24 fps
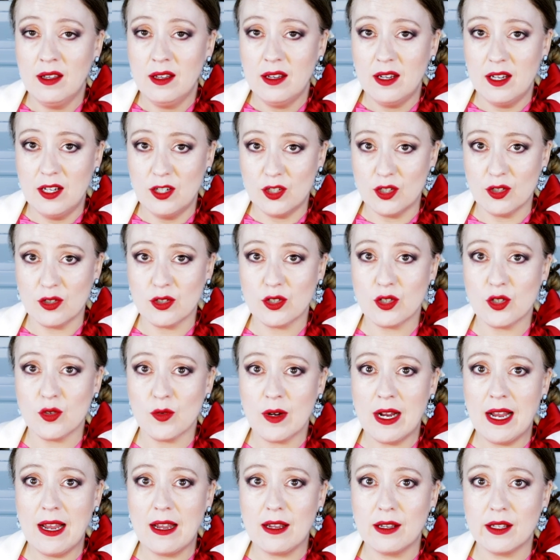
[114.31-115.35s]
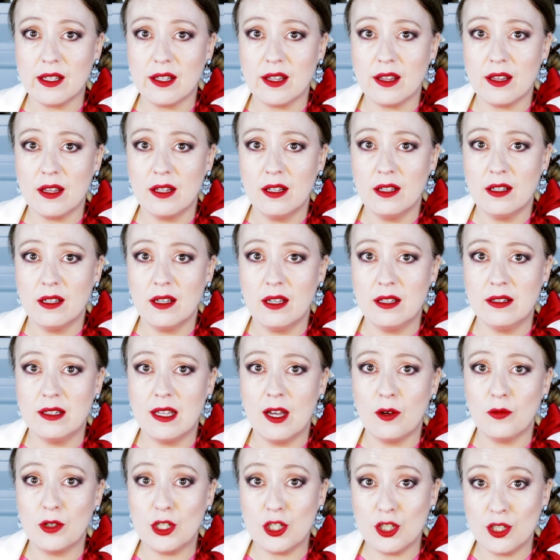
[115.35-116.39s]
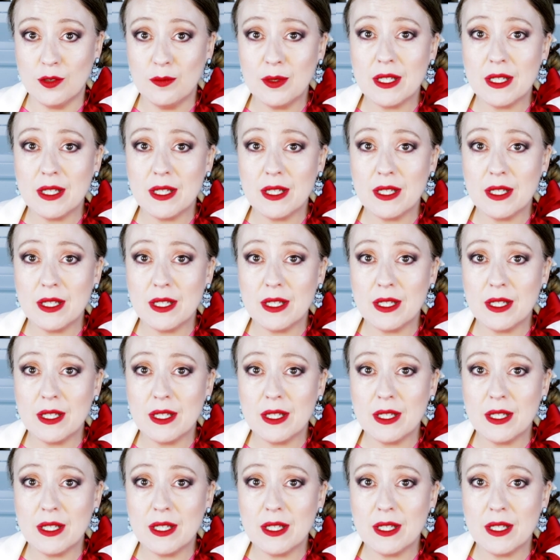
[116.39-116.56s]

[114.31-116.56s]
is your strength and that we should